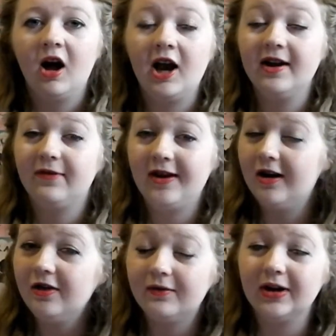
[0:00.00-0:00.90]
And if they
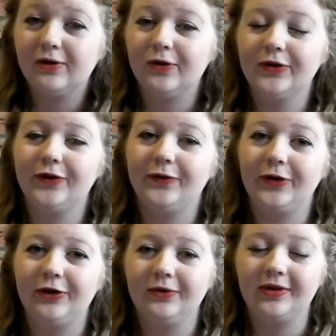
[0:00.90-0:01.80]
aren't the right courses
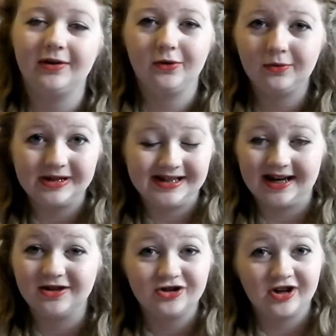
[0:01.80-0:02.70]
for you, there are always second